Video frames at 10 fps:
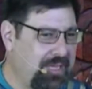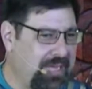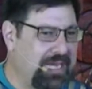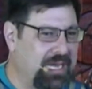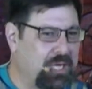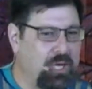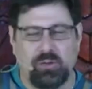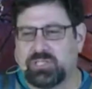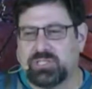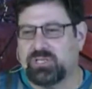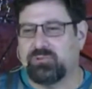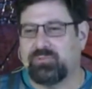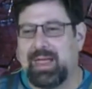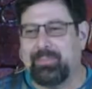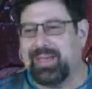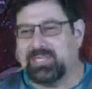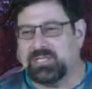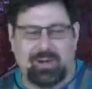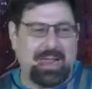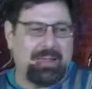and he goes to the rabbi and says,
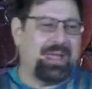Rabbi,